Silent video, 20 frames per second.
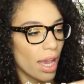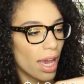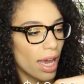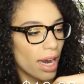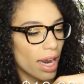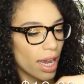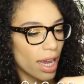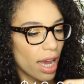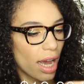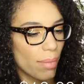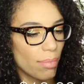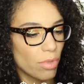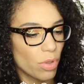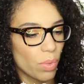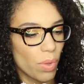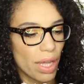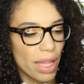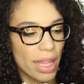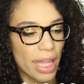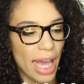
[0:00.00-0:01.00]
And it
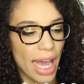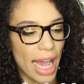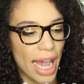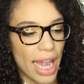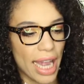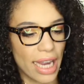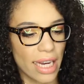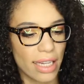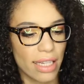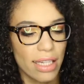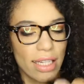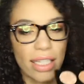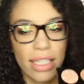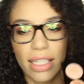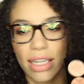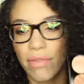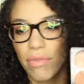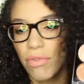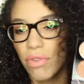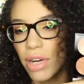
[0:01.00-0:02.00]
comes with 8
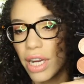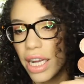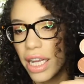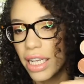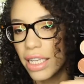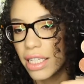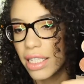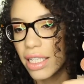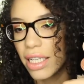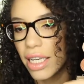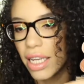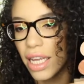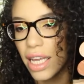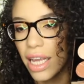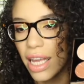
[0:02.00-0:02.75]
different,